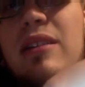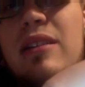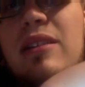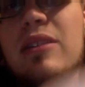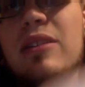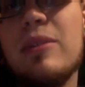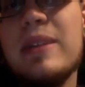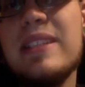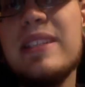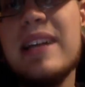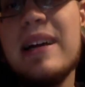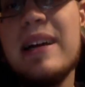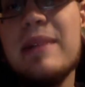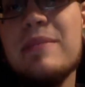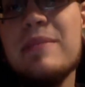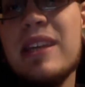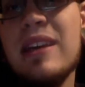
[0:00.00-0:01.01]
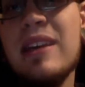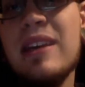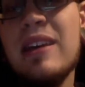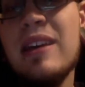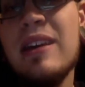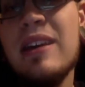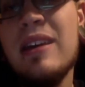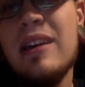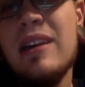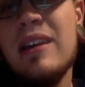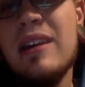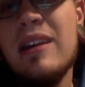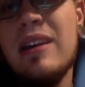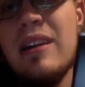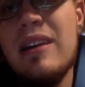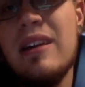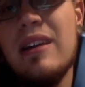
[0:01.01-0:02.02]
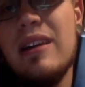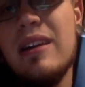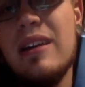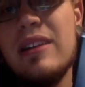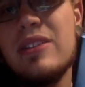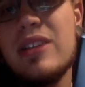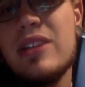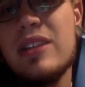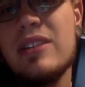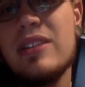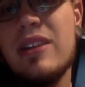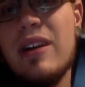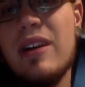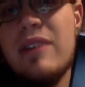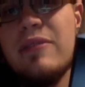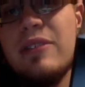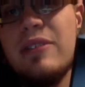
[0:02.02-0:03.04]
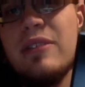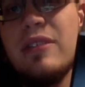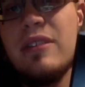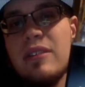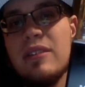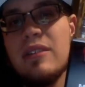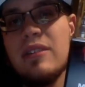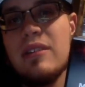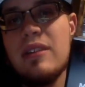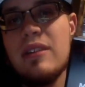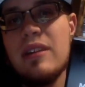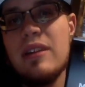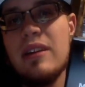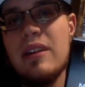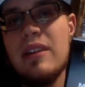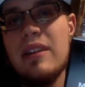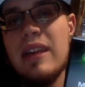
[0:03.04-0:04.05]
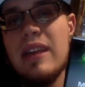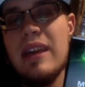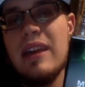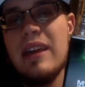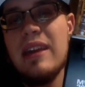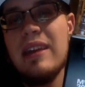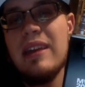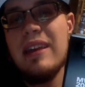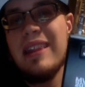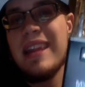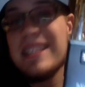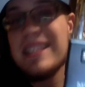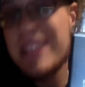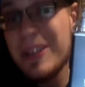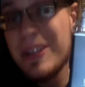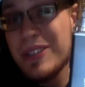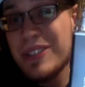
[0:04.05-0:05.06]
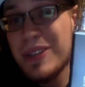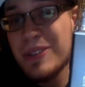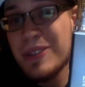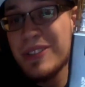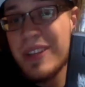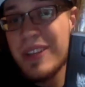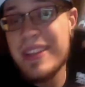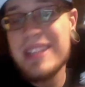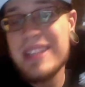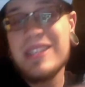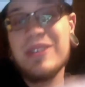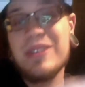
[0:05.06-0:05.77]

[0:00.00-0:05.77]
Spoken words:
3 times, it shuts off. And then that's how it turns on. That's how